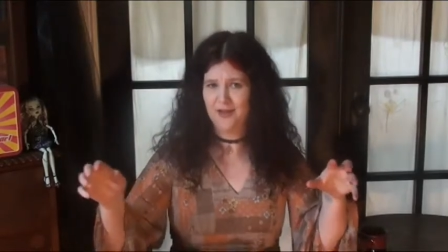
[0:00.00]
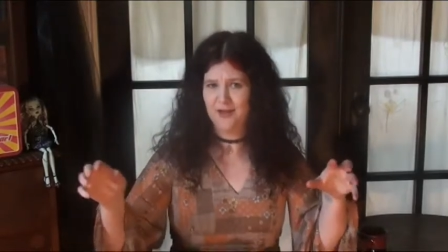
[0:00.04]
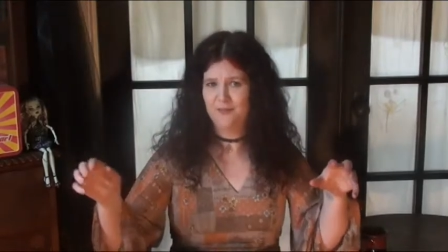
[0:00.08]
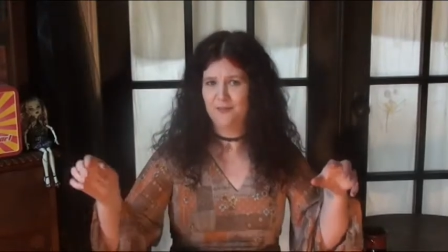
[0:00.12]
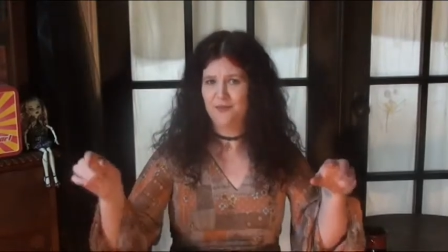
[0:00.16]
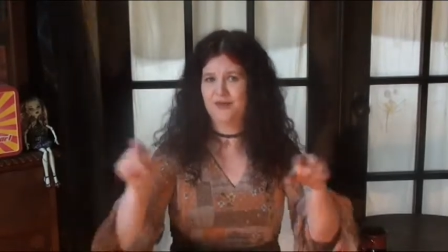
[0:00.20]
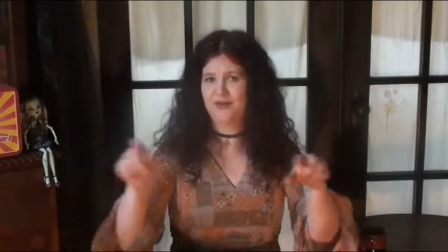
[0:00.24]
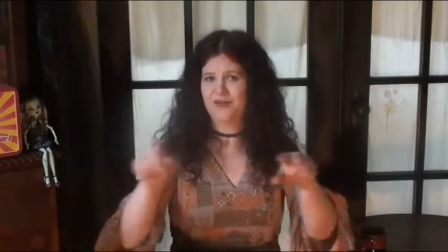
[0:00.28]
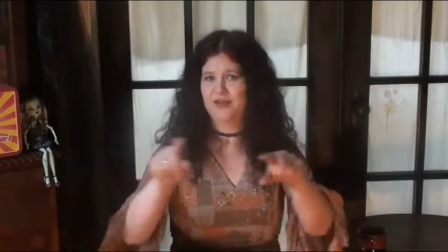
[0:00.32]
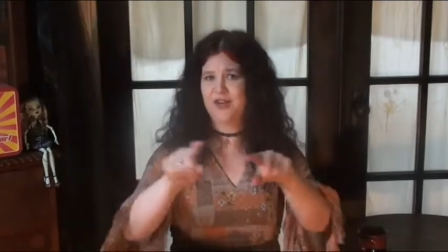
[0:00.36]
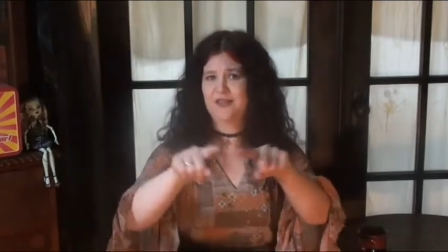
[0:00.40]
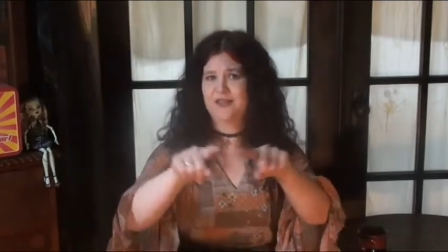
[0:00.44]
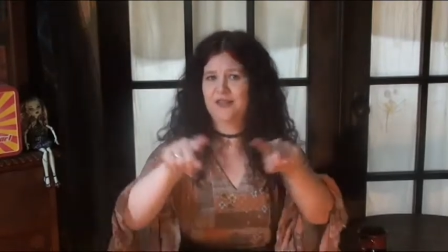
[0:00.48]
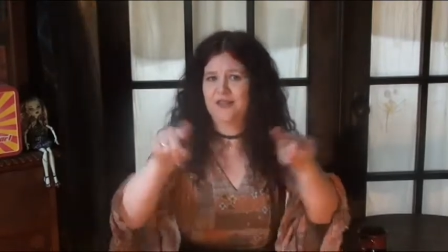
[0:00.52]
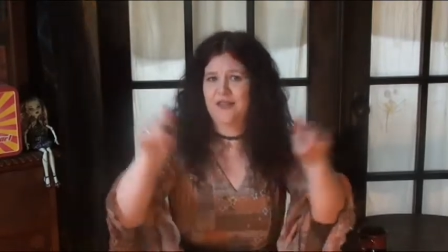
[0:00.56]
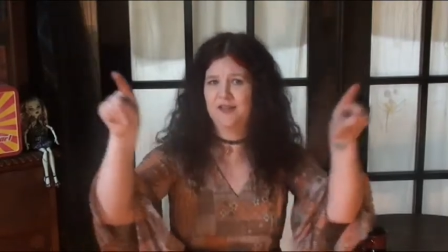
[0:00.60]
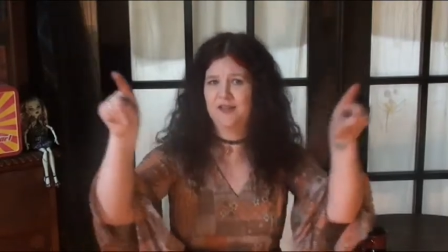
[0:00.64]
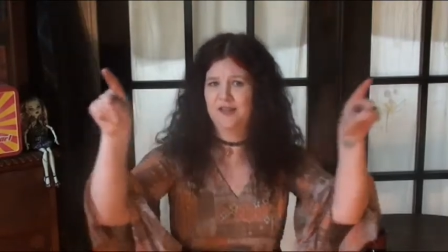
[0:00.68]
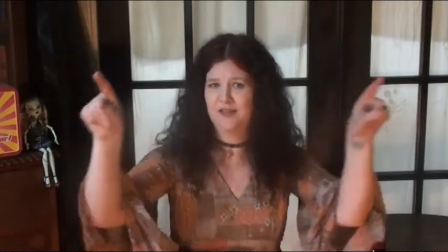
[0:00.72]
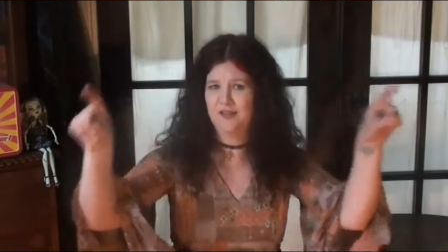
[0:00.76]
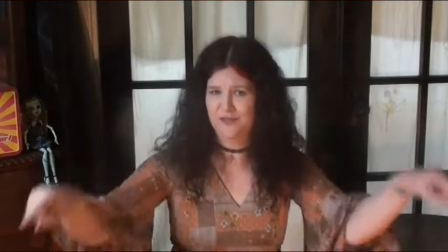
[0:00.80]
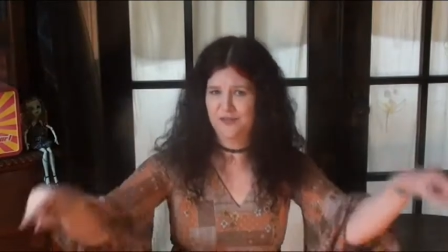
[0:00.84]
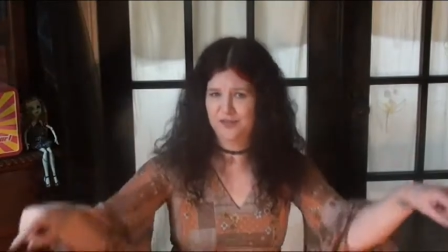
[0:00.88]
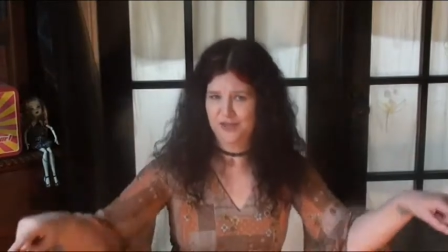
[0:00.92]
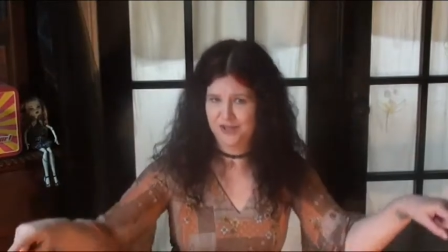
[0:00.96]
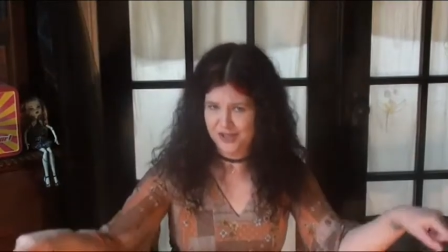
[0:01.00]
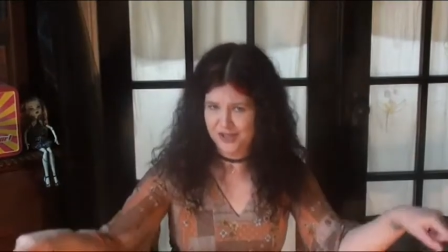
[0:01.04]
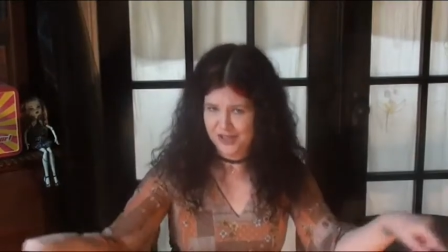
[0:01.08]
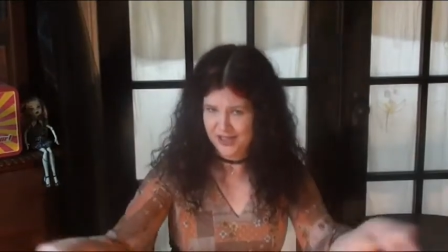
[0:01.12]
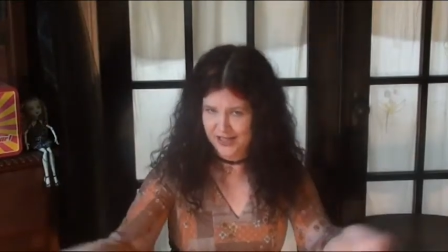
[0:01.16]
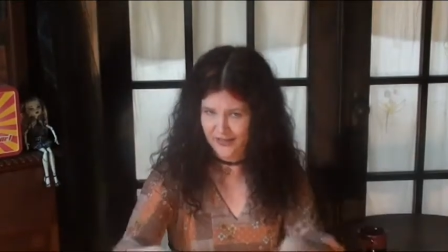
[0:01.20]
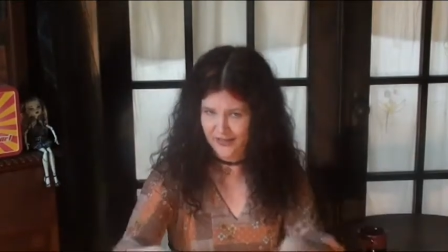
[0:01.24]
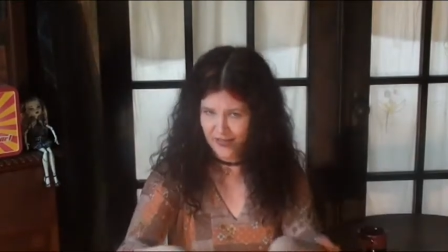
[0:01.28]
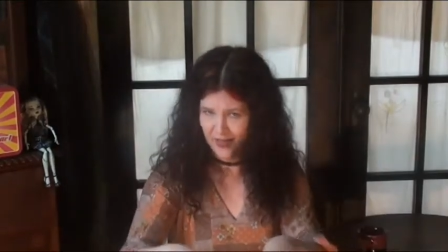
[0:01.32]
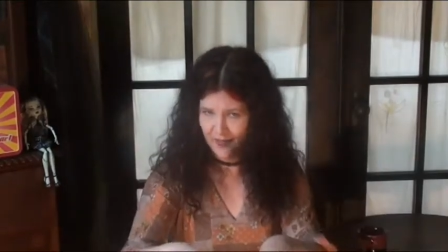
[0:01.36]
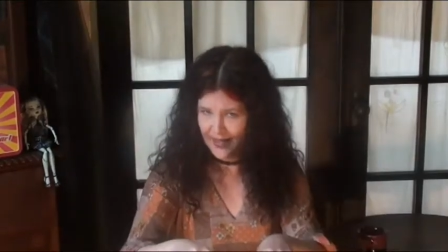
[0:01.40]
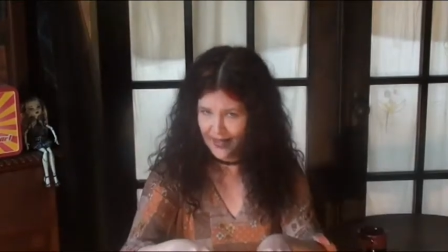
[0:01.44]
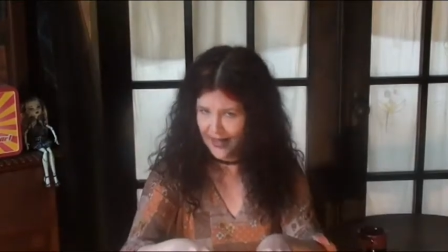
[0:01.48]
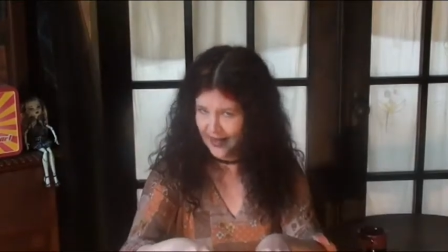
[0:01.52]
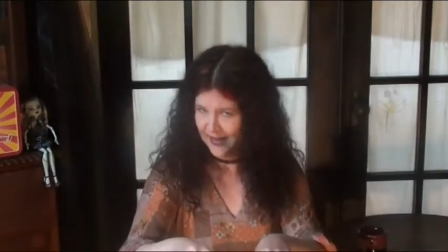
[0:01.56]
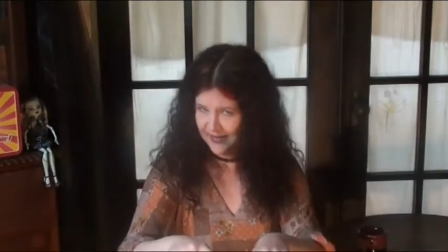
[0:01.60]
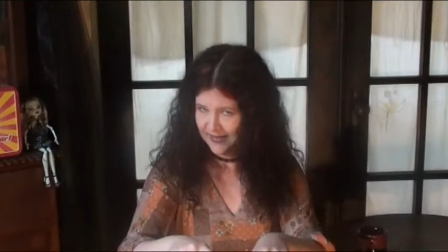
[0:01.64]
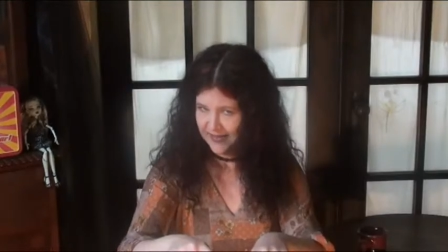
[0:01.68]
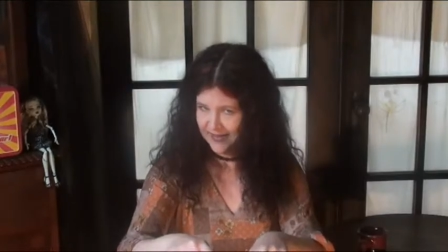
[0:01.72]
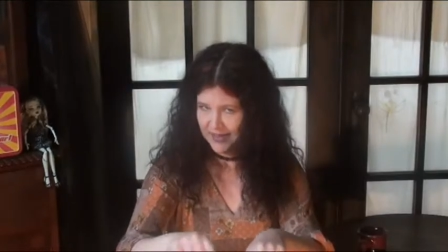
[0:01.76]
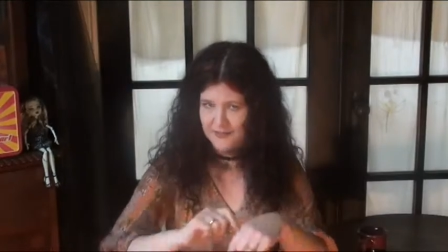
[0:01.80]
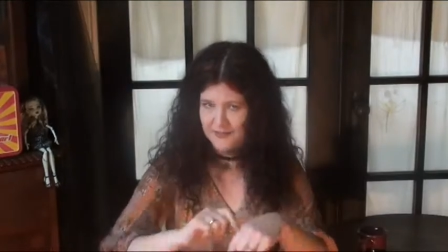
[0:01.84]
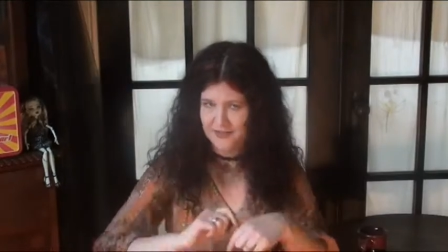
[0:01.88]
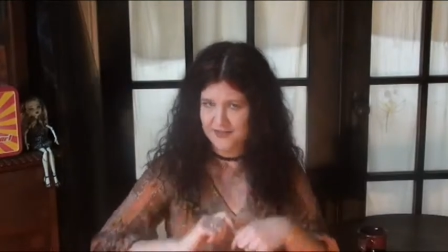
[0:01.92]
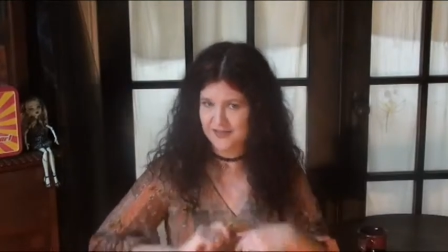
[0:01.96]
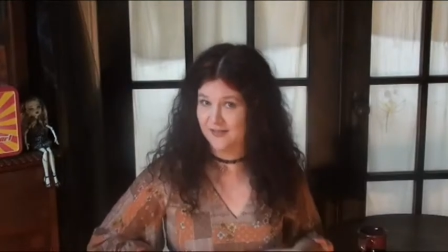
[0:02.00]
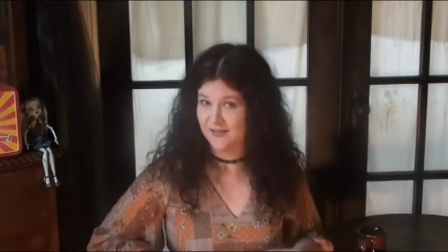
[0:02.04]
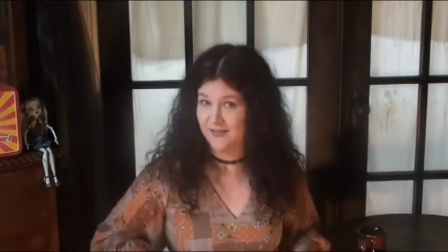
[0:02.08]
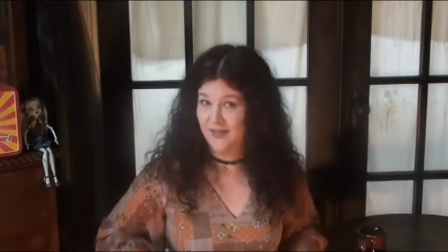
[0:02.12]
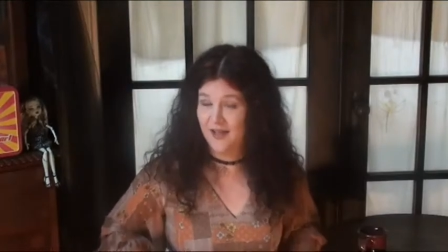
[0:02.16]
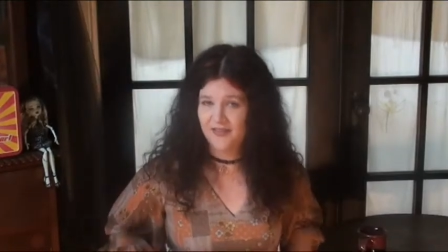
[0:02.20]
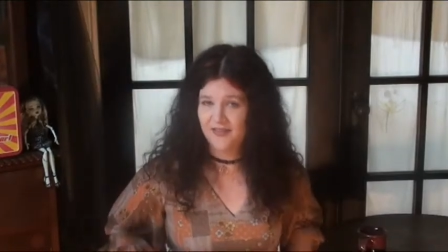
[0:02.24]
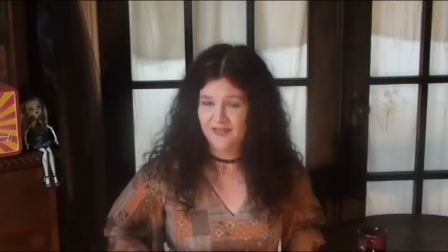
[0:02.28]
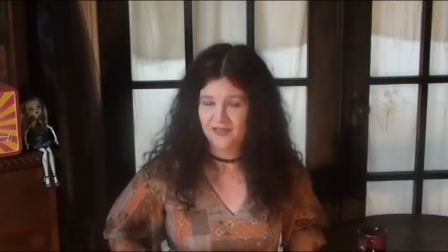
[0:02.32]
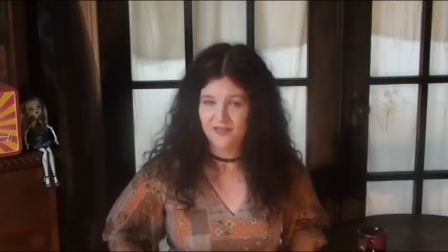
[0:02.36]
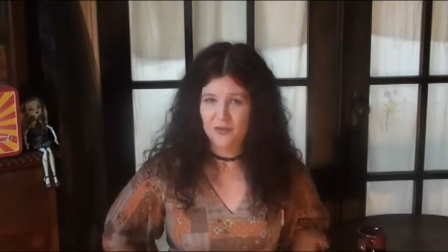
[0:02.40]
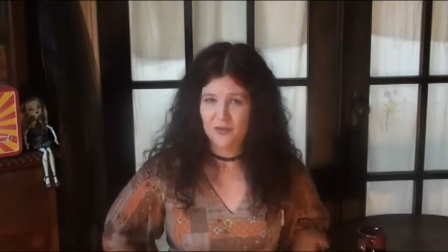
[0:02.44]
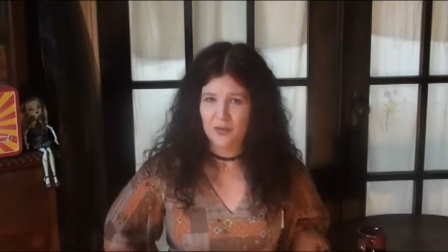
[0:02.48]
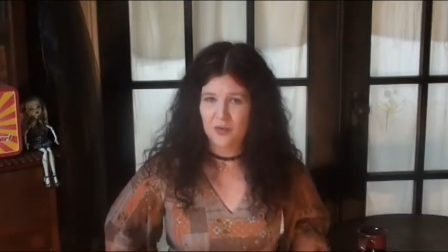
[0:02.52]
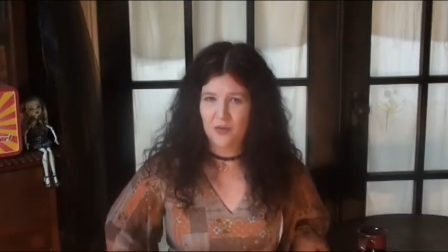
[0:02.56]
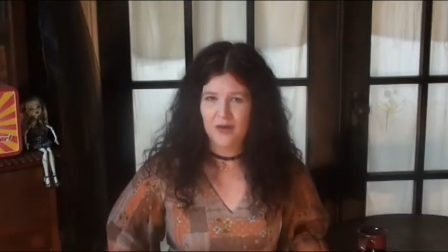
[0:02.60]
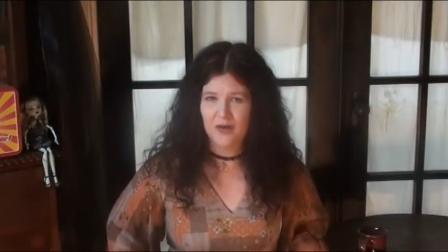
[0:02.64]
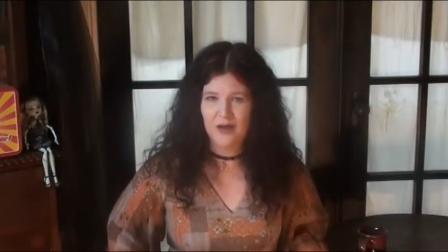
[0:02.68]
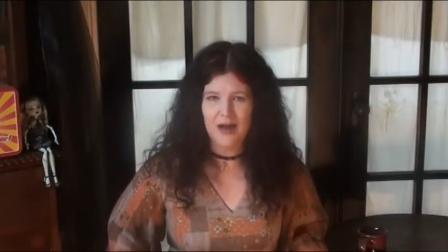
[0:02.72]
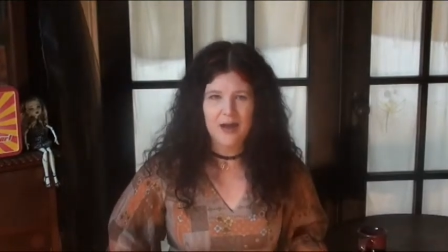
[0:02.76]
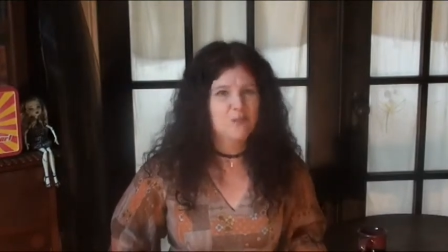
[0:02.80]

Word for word: projected onto a sheet on the back of someone's closet door.